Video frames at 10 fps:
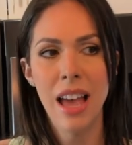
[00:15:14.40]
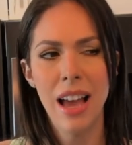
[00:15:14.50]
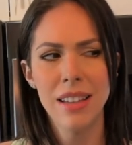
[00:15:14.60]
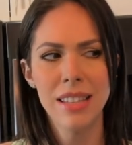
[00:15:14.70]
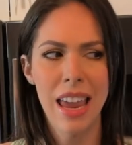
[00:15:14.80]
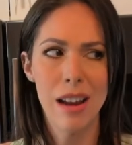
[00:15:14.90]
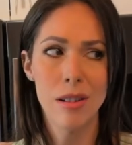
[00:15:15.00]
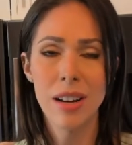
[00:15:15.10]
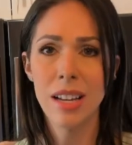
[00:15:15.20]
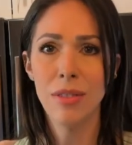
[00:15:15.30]
as
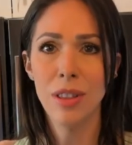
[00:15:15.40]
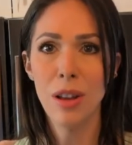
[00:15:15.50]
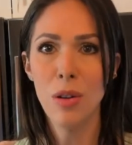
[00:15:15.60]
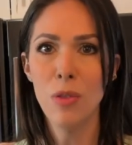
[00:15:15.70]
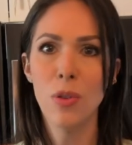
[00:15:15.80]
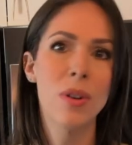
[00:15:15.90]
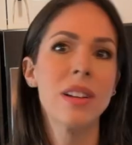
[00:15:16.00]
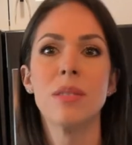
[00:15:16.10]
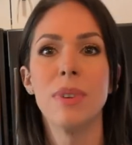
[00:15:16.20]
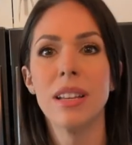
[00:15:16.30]
airy of a loaf
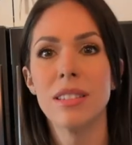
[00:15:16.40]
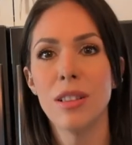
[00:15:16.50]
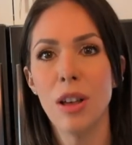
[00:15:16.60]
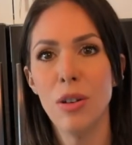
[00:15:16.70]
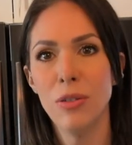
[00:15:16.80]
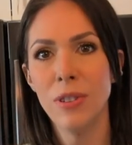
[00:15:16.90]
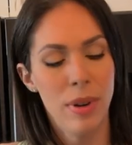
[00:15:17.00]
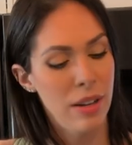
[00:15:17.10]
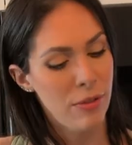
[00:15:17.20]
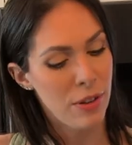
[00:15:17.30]
or as big as a loaf.
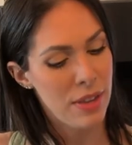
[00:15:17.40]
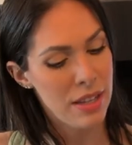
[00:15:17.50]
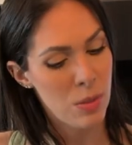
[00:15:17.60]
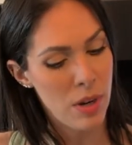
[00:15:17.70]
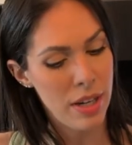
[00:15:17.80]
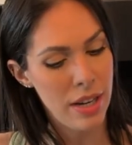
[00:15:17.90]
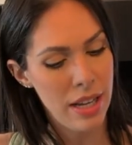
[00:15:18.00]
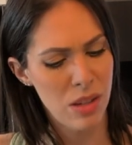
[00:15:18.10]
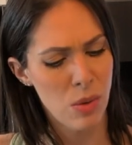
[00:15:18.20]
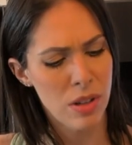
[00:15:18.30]
But for this one,
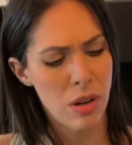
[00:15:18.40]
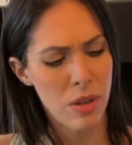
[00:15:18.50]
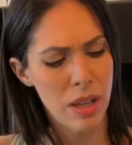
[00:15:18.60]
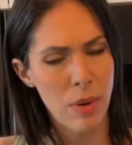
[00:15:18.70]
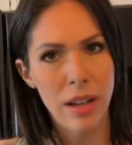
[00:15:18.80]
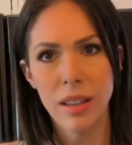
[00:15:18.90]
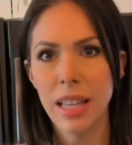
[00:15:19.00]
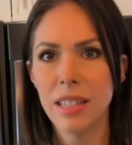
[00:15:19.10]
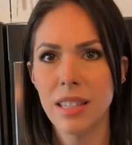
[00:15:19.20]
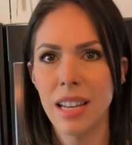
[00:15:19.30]
it's worked out really well.
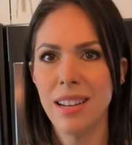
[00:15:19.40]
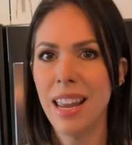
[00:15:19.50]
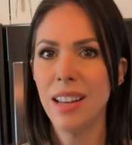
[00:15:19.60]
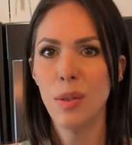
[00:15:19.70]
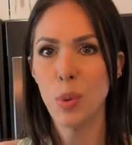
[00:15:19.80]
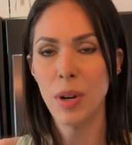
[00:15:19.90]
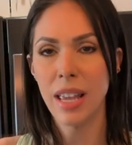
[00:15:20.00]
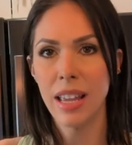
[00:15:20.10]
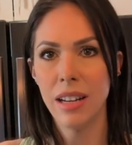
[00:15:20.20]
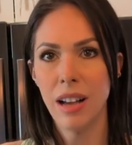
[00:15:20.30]
It's like
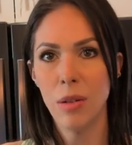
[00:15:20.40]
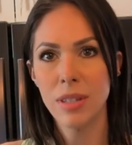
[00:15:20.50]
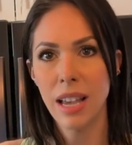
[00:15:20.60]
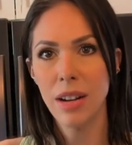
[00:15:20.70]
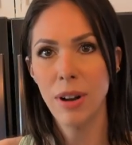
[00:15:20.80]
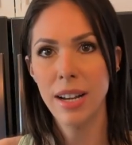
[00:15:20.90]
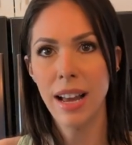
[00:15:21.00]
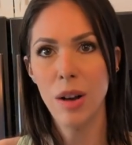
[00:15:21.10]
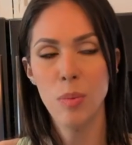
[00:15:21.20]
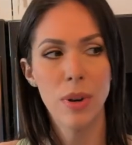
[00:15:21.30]
-28 outside right
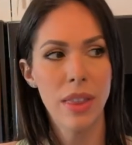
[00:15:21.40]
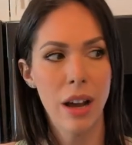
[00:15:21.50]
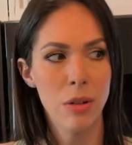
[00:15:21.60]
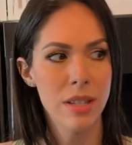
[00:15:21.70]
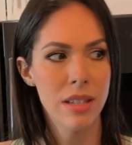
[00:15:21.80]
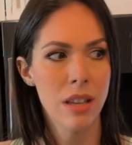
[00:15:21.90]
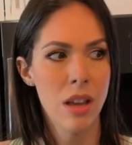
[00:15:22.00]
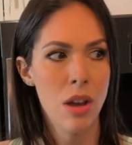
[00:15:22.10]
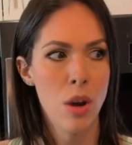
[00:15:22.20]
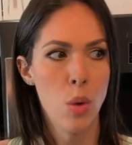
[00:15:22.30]
now, but the house is
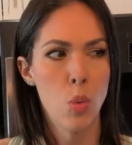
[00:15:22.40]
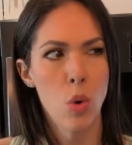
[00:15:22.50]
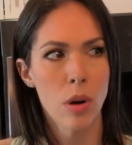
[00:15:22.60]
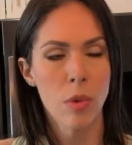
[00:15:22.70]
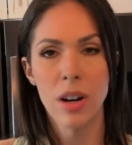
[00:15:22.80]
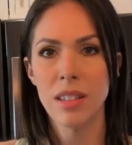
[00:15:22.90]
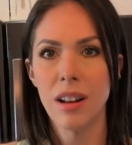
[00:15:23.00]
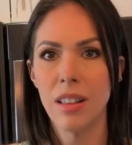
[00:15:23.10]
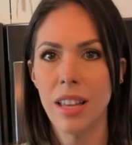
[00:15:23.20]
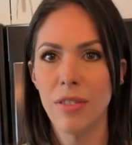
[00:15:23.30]
warmer. It's
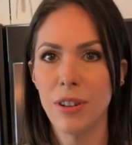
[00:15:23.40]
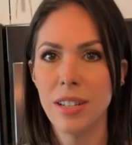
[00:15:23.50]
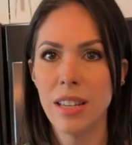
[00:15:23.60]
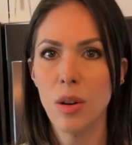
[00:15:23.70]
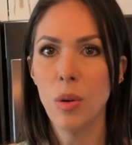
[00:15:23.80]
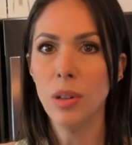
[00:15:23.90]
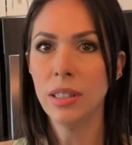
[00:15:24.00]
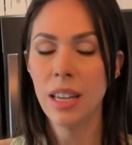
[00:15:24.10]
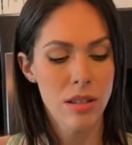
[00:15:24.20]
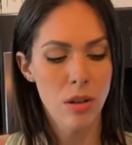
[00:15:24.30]
not like freezing
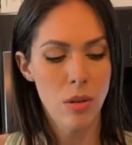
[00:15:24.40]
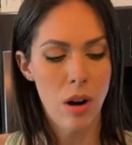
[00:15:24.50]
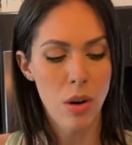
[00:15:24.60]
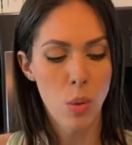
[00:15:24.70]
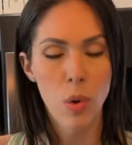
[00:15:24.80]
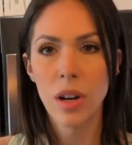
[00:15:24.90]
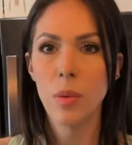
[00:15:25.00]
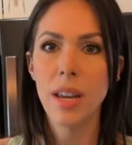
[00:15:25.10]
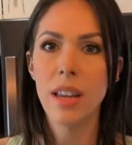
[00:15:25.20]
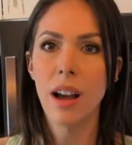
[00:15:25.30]
cold. So on a
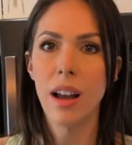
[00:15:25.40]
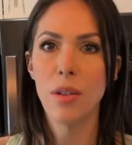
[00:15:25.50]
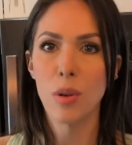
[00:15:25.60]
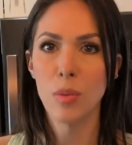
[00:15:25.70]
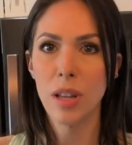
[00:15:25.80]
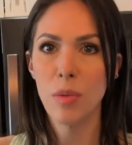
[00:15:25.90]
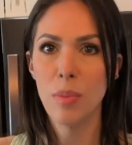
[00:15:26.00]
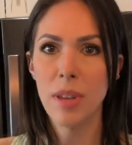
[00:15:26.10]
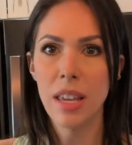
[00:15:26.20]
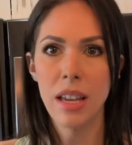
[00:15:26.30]
work week, I normally
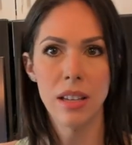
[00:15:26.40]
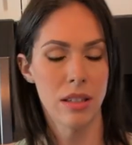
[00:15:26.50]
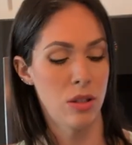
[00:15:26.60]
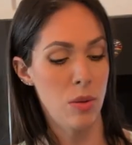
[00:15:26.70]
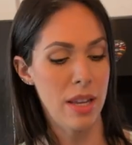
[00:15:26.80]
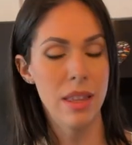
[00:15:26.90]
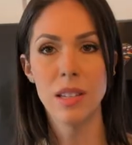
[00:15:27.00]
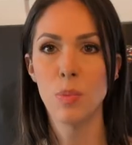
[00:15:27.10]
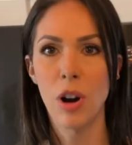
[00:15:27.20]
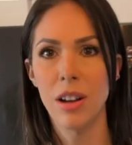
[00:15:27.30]
would be doing
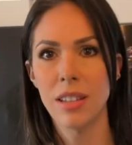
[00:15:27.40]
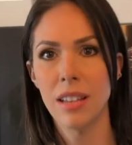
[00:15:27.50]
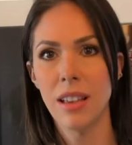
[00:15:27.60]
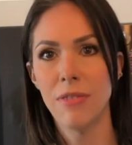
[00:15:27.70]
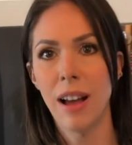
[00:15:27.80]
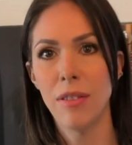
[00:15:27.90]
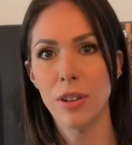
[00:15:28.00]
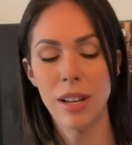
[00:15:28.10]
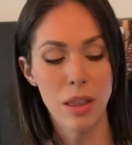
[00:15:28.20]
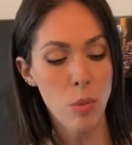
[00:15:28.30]
this process at
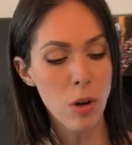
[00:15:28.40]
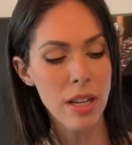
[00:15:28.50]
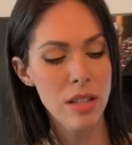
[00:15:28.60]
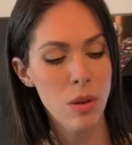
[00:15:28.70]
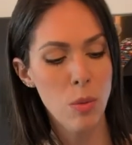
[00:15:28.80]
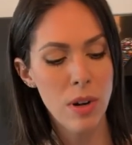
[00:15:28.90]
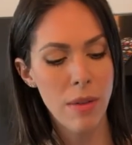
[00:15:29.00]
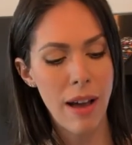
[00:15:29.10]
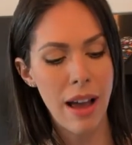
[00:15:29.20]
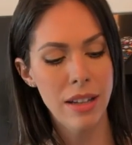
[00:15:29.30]
5:30 in the morning, so it wouldn't
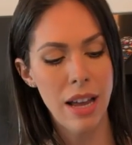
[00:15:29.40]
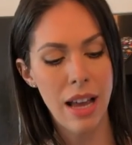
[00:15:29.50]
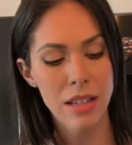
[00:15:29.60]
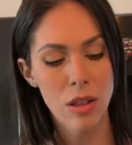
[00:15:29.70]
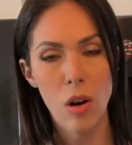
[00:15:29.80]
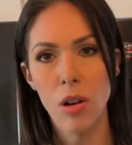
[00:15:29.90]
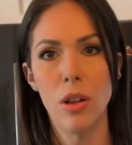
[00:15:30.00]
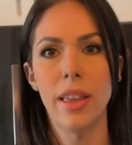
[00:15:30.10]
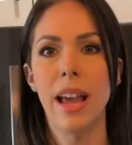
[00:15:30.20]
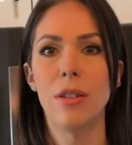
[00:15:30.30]
have had as long
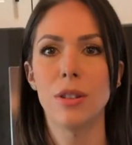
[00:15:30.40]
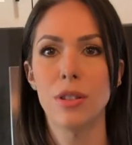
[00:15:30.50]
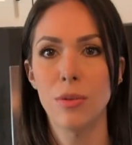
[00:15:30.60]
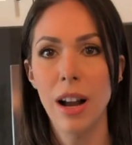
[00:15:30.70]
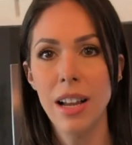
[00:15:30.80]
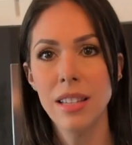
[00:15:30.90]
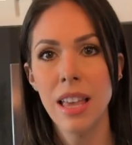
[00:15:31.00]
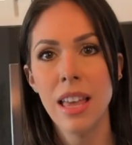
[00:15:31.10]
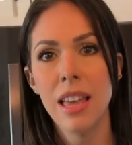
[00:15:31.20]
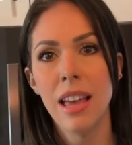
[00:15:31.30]
on the counter to rise.
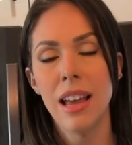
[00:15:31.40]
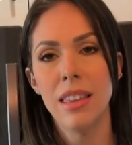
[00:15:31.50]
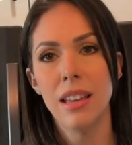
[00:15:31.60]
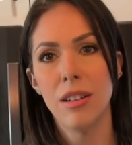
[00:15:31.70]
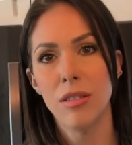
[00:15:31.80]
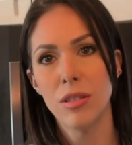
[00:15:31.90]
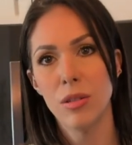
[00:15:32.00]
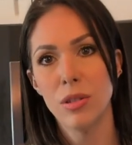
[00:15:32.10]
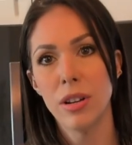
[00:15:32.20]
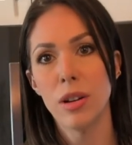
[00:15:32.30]
And then
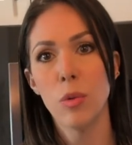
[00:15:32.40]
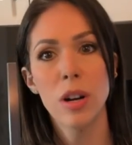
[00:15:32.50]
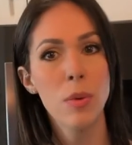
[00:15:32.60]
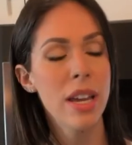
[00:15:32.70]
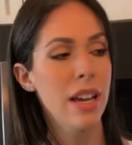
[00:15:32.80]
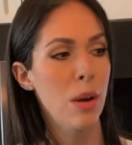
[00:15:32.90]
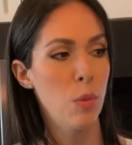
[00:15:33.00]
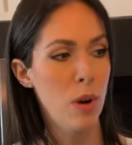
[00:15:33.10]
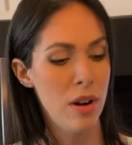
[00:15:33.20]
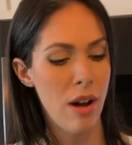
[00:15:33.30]
also during a work week, I
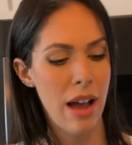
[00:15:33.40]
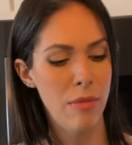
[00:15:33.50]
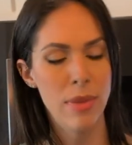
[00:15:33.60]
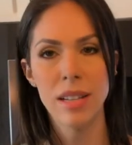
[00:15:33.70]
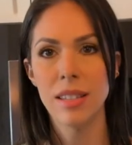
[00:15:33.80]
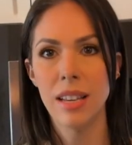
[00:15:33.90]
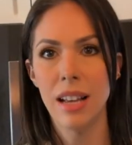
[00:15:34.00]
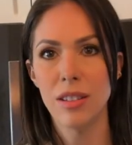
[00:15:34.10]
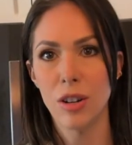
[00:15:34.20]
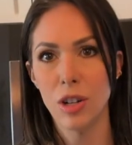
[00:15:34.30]
would not have mixed it
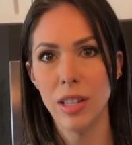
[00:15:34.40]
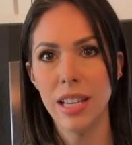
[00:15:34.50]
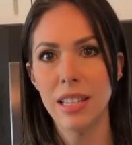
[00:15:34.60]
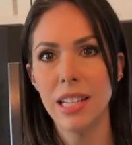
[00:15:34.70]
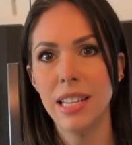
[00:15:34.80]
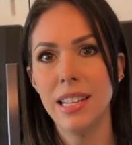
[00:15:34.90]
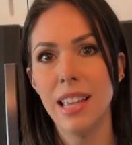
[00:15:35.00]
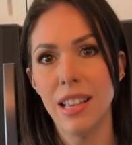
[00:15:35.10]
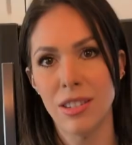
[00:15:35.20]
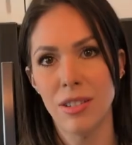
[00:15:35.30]
as early as I did
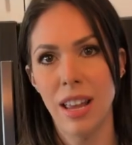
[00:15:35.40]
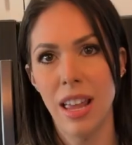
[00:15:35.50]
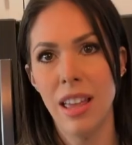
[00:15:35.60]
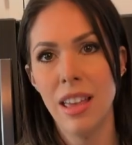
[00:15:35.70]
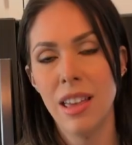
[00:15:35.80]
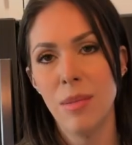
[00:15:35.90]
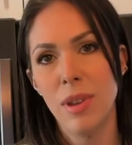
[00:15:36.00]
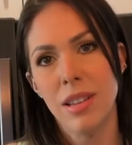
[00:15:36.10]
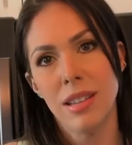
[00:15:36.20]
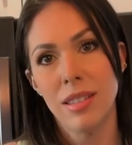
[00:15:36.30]
yesterday
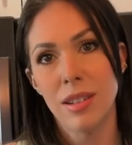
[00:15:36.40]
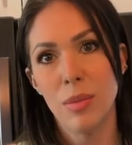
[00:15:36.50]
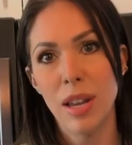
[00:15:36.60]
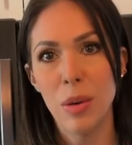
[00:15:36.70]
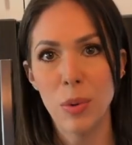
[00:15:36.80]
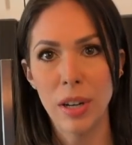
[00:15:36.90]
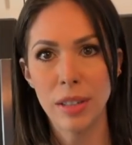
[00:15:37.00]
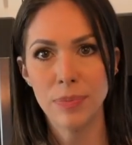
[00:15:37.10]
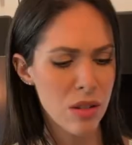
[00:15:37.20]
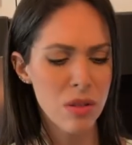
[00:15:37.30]
because I'd still be at
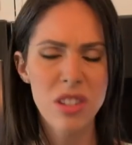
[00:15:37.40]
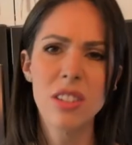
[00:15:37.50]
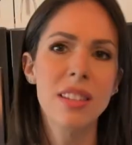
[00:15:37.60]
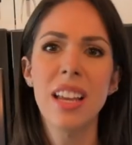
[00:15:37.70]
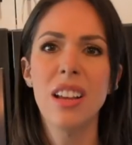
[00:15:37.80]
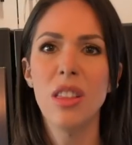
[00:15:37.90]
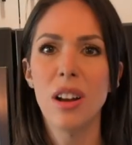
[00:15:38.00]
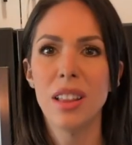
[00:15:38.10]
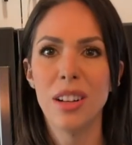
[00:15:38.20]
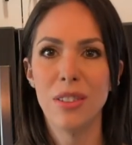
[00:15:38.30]
work. So it's just like a
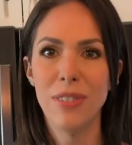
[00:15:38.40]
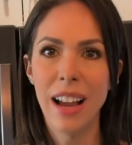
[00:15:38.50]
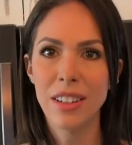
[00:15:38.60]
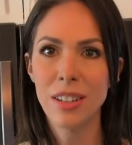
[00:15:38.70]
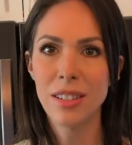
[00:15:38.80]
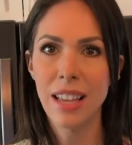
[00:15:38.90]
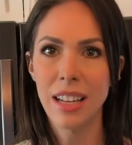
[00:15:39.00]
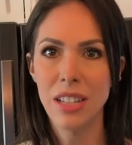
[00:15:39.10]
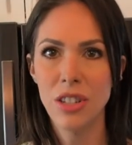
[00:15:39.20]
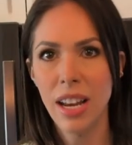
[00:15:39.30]
lot of little factors
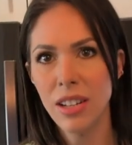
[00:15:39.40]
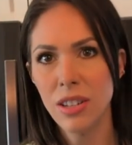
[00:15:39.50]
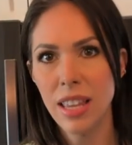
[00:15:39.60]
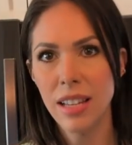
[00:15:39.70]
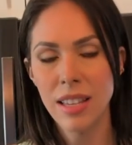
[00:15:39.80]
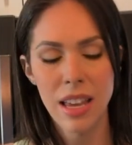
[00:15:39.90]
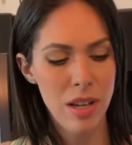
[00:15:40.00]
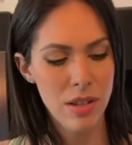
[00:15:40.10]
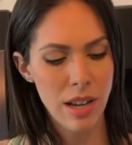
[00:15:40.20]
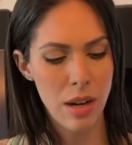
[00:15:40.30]
that can change things.
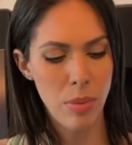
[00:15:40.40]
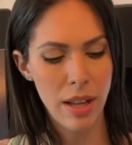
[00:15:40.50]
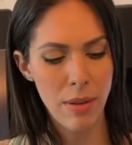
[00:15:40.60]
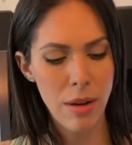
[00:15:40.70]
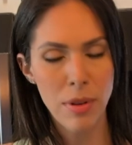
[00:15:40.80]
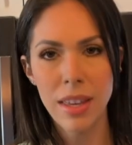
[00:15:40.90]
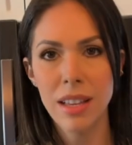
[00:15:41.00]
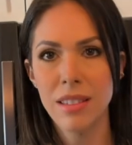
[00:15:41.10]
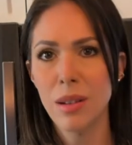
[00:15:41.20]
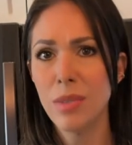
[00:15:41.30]
You just kind of play around with it,
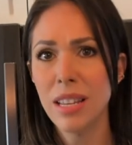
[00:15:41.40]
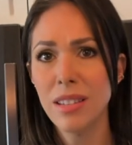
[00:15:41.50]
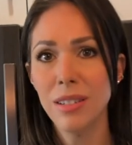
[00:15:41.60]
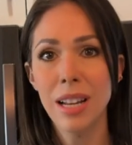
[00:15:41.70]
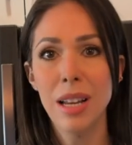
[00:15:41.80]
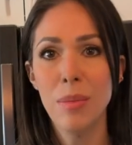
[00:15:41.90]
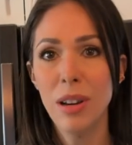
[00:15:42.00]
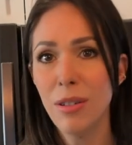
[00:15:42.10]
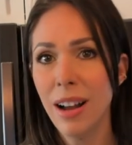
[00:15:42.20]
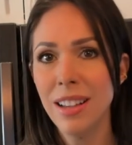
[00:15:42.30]
and some days you'll get a
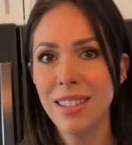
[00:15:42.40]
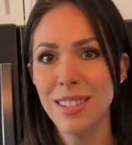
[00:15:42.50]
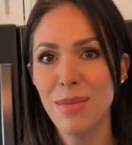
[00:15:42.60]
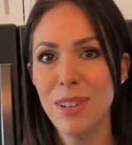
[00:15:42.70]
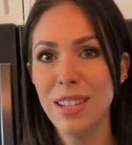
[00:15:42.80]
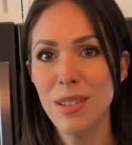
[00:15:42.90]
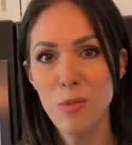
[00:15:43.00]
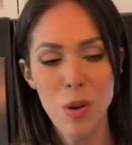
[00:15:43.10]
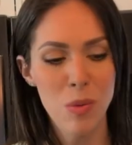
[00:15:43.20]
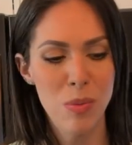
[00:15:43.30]
bigger rise and some days you
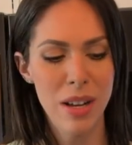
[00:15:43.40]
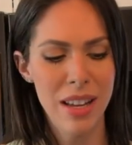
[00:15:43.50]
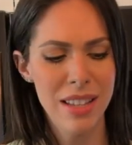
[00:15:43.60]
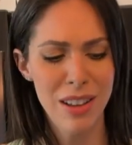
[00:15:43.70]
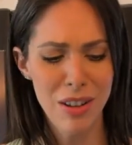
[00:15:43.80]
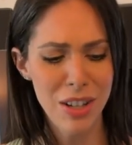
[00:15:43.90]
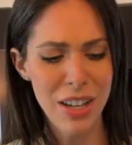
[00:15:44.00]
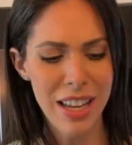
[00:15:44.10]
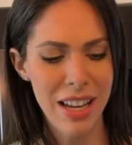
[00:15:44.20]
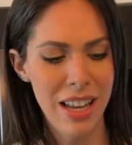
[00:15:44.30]
won't, but it's all good.